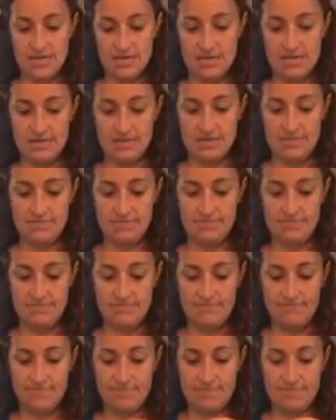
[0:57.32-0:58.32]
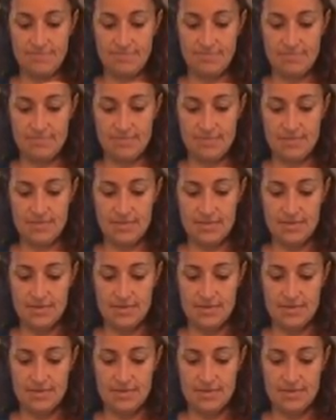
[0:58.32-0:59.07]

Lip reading: No one is speaking in this clip.